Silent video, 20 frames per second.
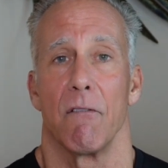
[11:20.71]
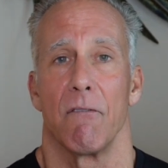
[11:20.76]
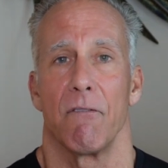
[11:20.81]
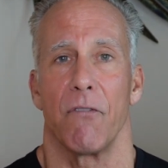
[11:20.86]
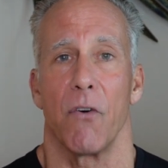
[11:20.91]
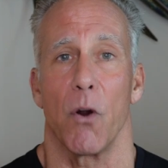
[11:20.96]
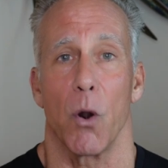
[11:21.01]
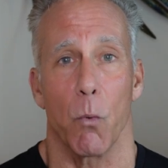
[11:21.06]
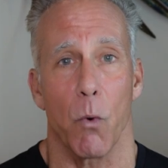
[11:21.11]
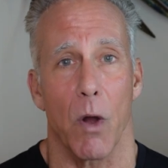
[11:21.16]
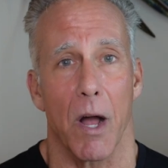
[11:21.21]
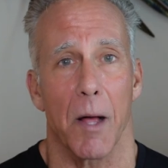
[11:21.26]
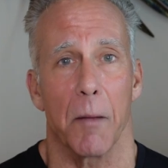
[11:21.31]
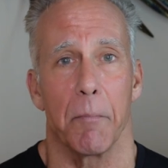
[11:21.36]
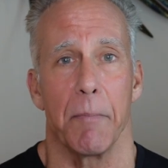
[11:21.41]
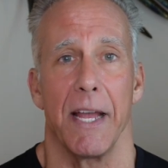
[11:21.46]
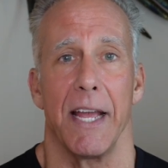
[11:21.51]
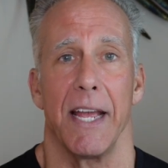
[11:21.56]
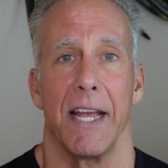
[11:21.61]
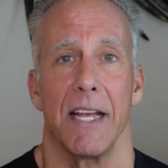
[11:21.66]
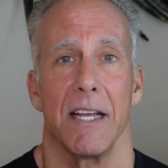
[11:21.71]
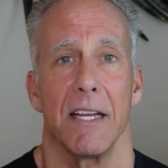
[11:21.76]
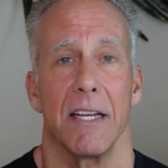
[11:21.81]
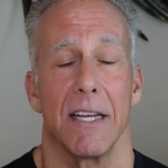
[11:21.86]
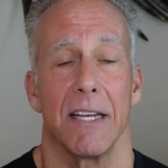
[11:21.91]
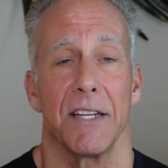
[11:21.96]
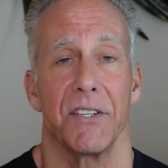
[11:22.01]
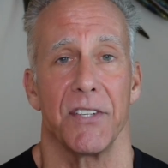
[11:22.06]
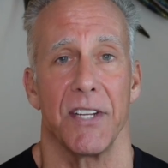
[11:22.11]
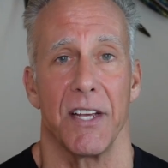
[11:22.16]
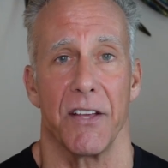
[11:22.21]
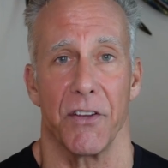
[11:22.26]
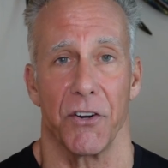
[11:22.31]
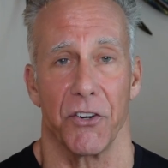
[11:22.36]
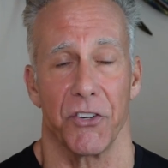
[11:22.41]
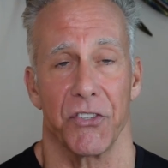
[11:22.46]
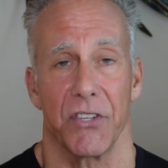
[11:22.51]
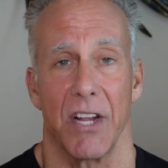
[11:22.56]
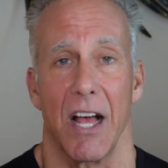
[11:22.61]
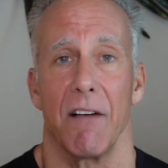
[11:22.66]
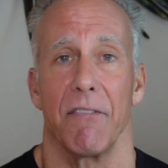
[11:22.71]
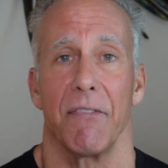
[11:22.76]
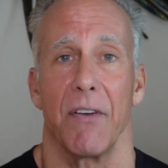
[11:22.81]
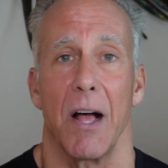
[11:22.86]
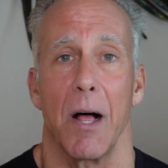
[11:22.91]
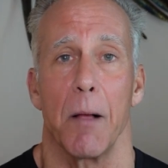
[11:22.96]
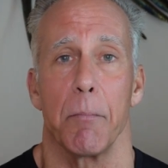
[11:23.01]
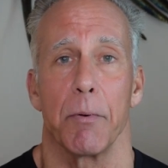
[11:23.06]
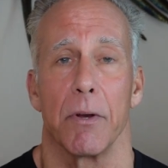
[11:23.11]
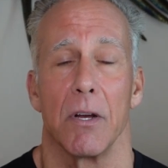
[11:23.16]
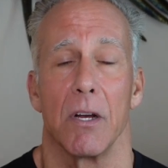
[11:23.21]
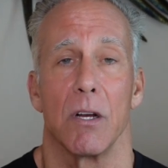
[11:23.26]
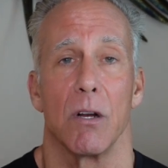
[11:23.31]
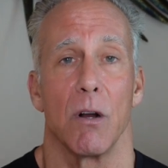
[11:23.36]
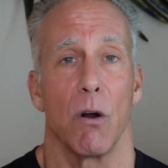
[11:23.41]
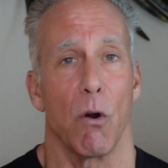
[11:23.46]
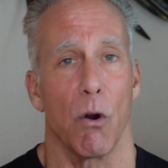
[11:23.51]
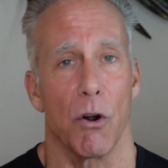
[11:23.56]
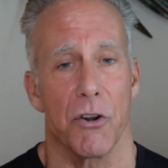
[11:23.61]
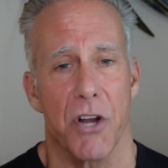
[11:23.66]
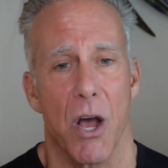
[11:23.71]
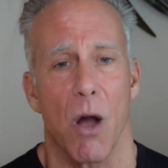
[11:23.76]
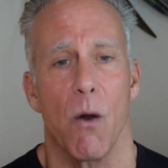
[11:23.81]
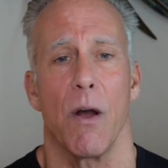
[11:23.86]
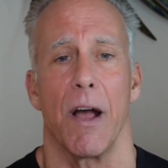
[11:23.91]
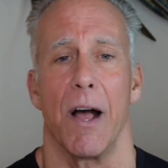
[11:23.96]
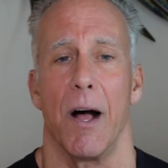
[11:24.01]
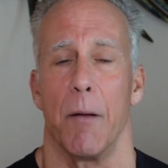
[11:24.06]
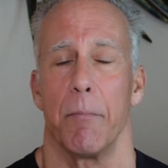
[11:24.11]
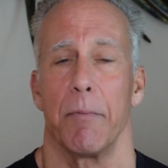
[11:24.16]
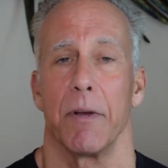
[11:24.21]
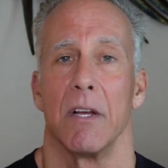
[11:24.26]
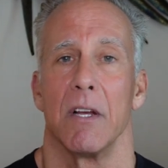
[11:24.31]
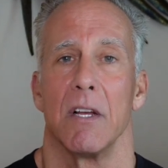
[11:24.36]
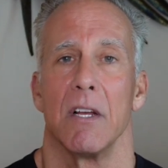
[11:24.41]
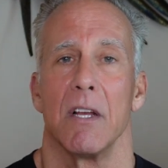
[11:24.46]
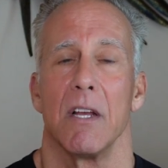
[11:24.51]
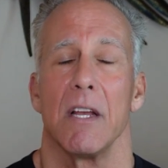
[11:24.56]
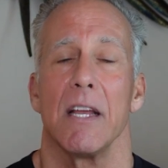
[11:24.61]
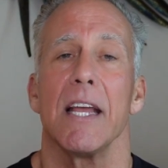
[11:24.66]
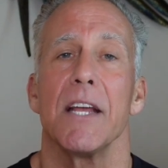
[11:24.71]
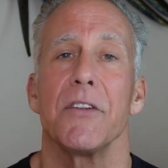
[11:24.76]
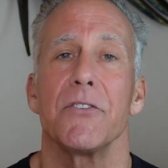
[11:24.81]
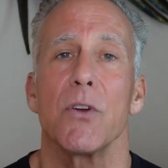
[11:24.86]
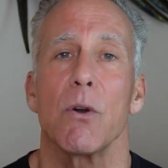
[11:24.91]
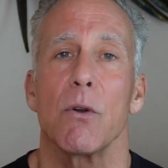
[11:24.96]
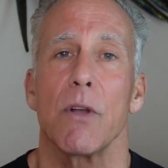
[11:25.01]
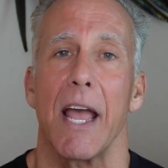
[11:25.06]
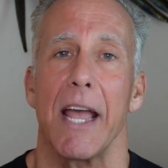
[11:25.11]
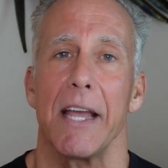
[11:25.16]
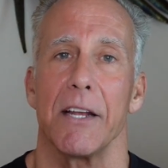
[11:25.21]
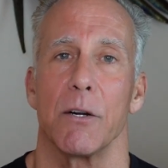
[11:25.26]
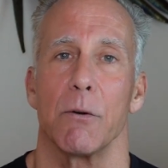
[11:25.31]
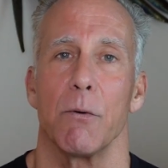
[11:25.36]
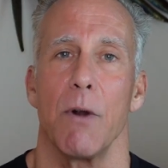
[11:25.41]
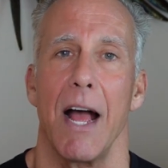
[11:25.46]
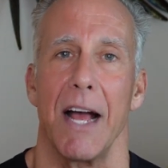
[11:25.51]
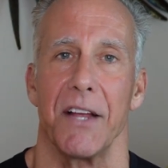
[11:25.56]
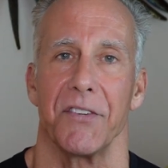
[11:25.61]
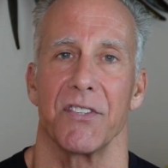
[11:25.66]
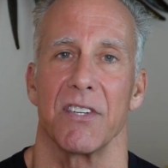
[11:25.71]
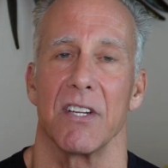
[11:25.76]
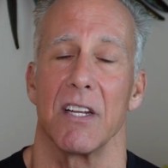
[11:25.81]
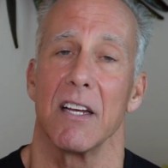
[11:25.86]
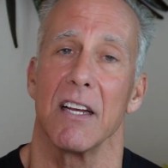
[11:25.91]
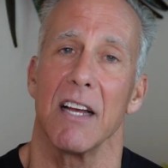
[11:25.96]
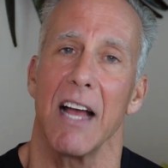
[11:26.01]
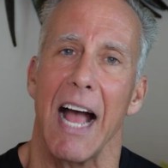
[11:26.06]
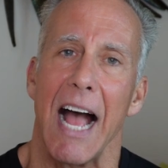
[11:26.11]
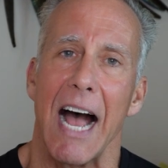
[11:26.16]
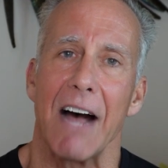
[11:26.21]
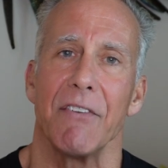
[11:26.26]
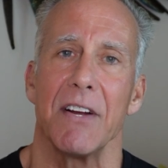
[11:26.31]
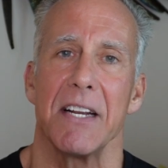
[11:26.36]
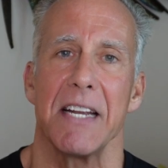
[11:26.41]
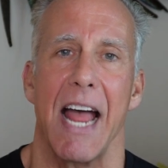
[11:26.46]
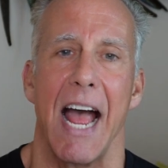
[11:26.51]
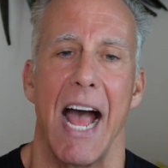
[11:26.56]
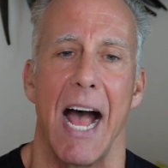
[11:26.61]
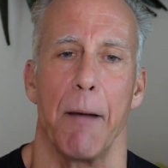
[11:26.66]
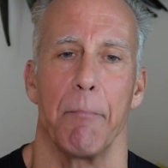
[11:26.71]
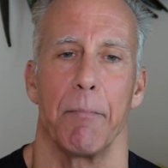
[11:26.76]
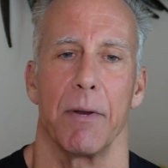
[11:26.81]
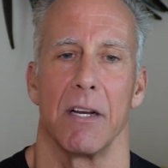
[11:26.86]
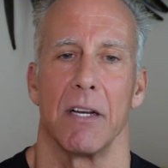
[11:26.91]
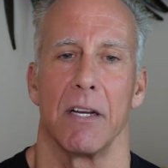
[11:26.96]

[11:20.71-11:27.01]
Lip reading: For well-being, it's either self-help or no help. It's okay to rest. Have a nap.